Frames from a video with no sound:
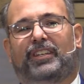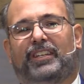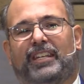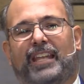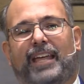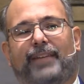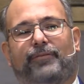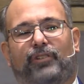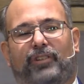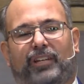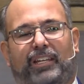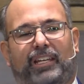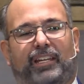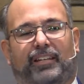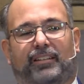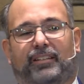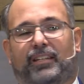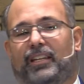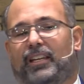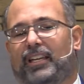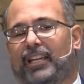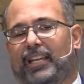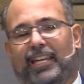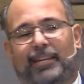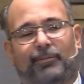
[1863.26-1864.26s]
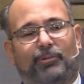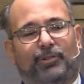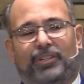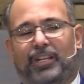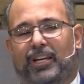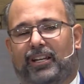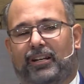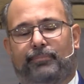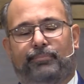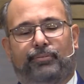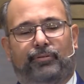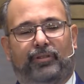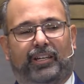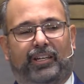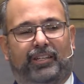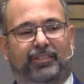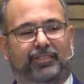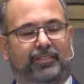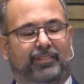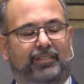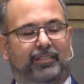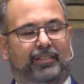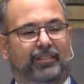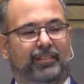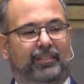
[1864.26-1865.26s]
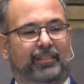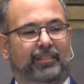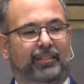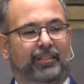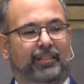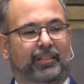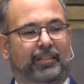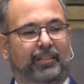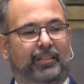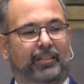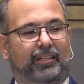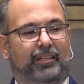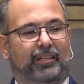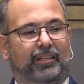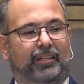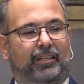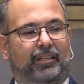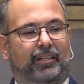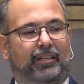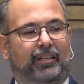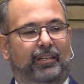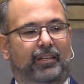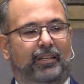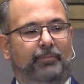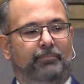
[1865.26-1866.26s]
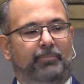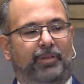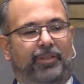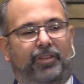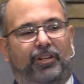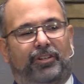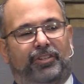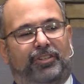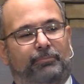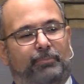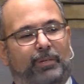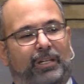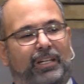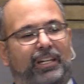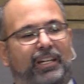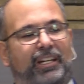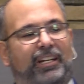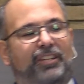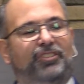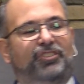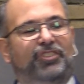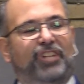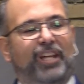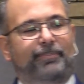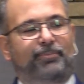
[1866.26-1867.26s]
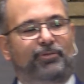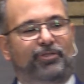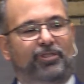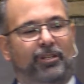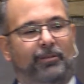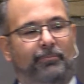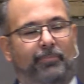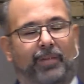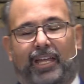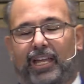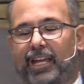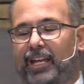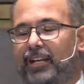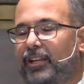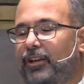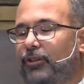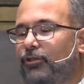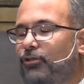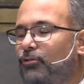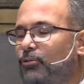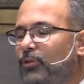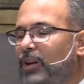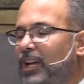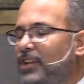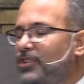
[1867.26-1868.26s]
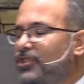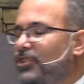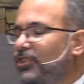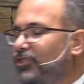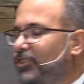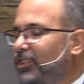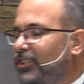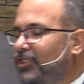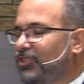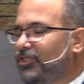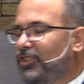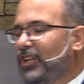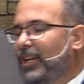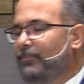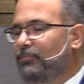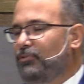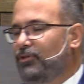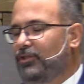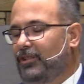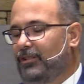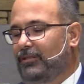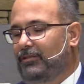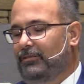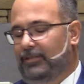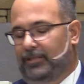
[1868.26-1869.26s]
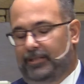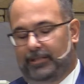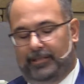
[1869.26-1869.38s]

never eat. He was not a priest. But there's been an exception made, a gracious exception.